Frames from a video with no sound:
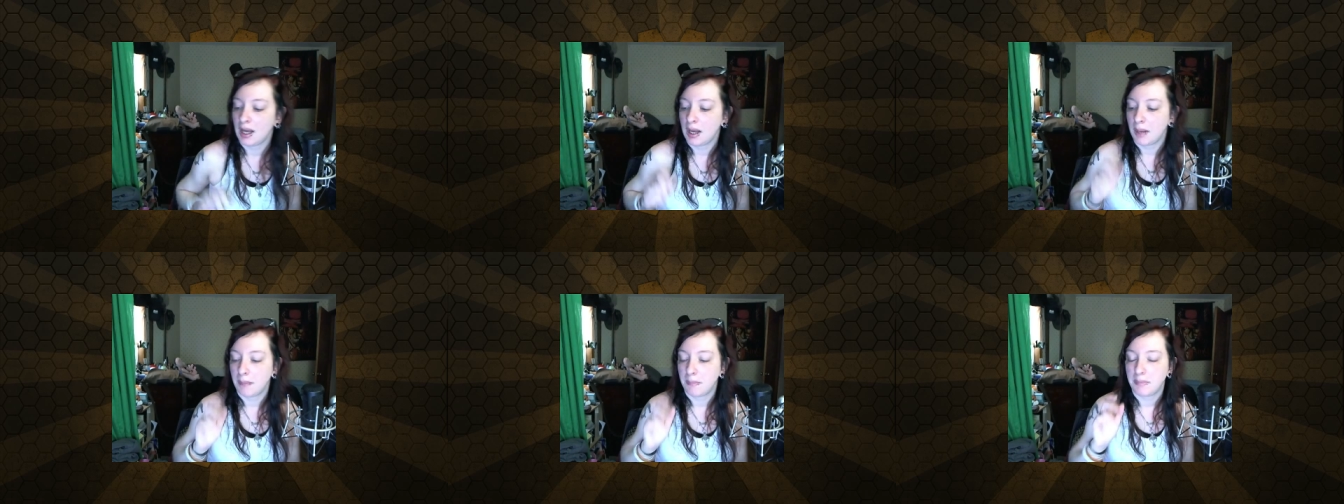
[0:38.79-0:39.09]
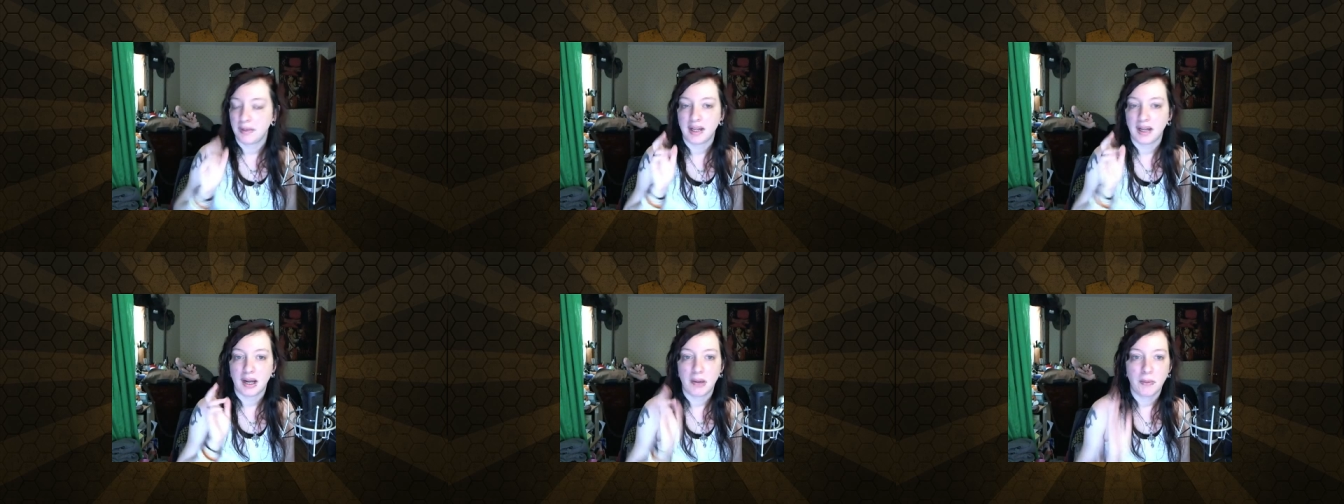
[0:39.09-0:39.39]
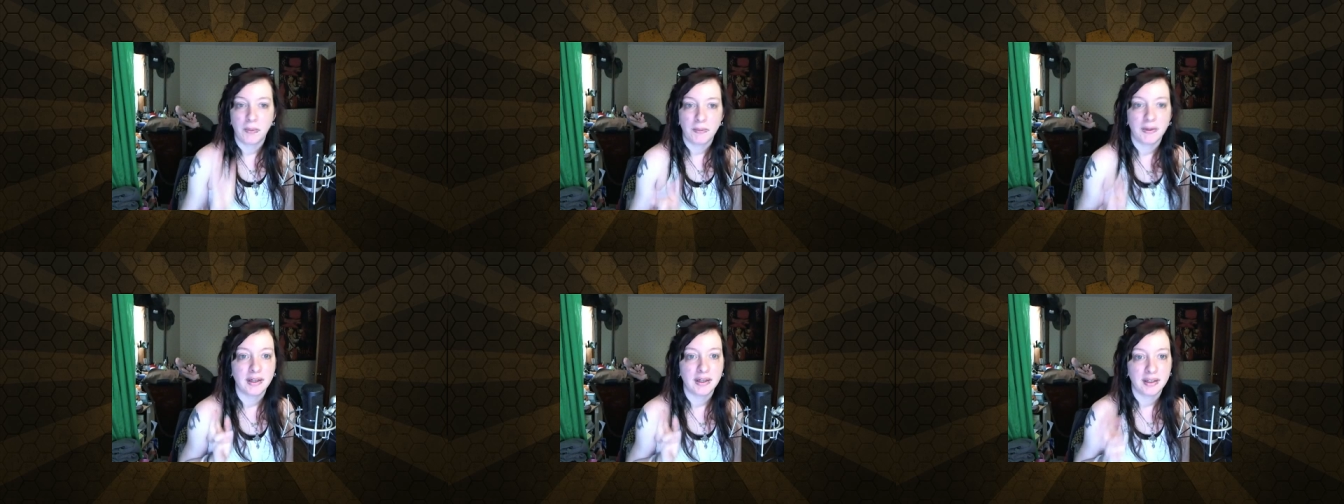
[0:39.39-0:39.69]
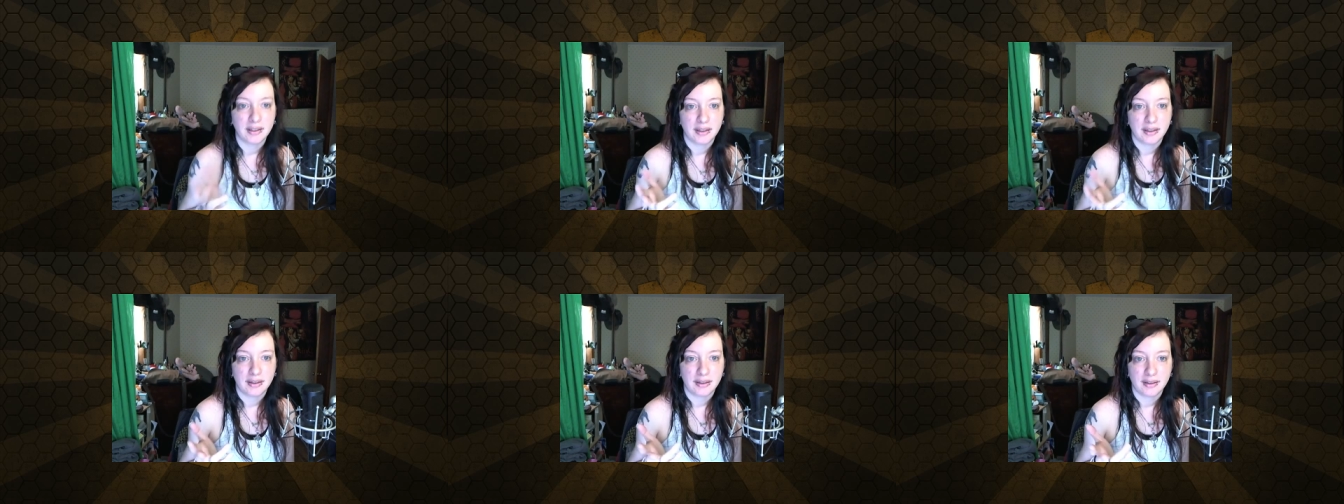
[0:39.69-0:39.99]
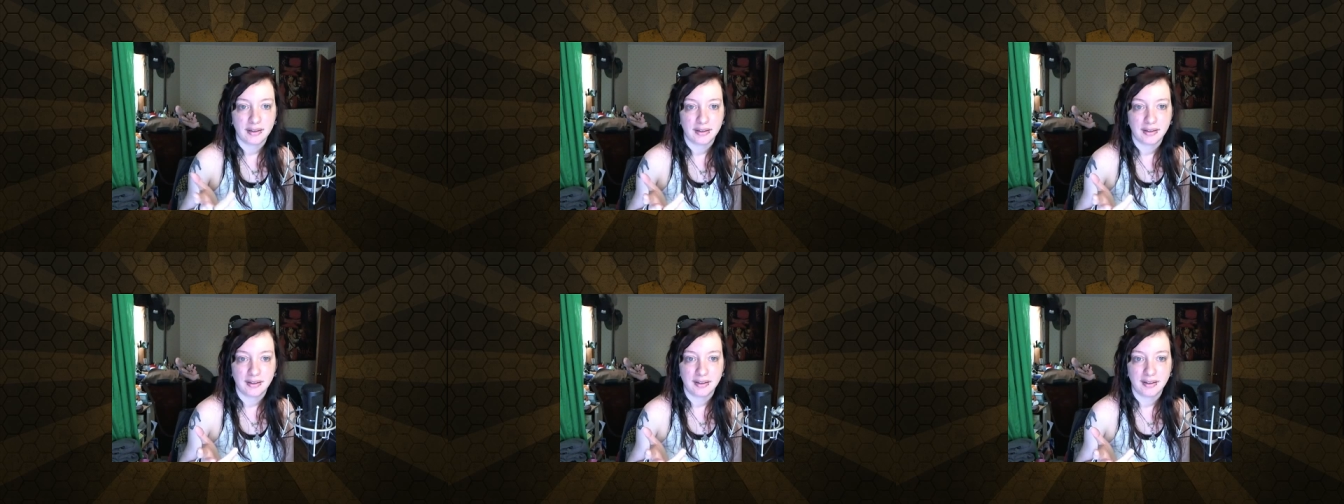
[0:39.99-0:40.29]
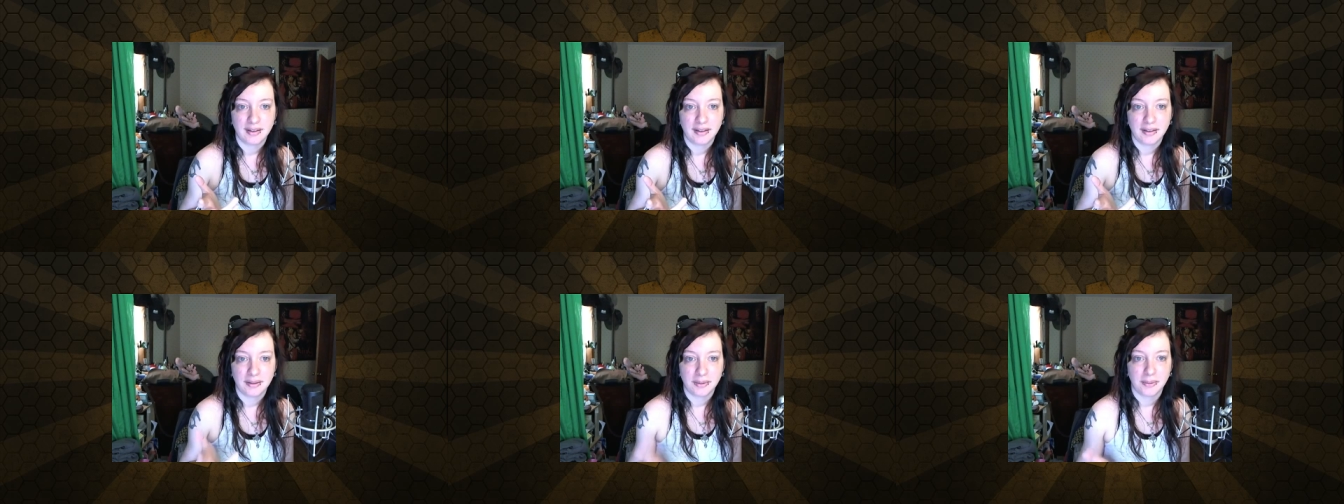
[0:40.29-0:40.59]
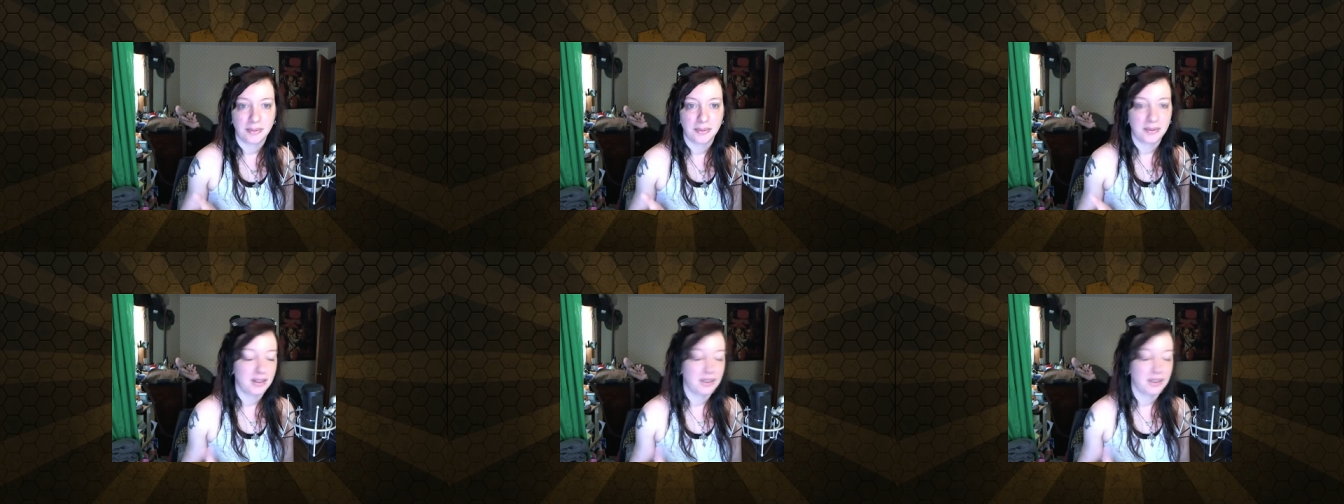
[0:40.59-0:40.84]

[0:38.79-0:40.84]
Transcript: But I wanted to, you know,